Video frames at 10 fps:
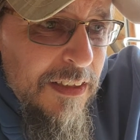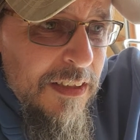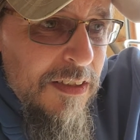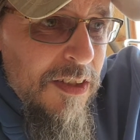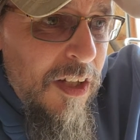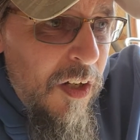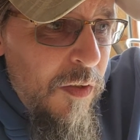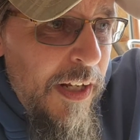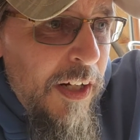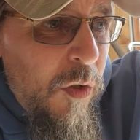So
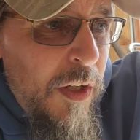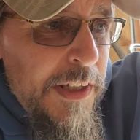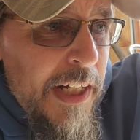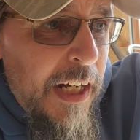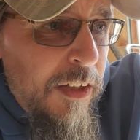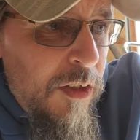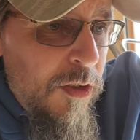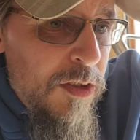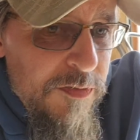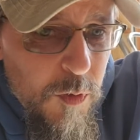not only did I
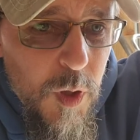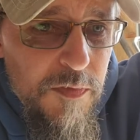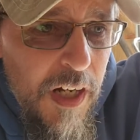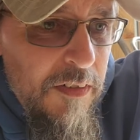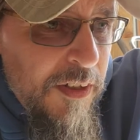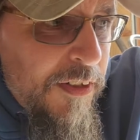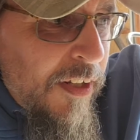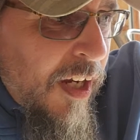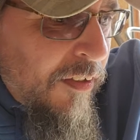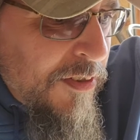lose $400 or
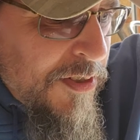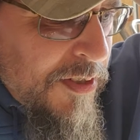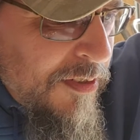$500,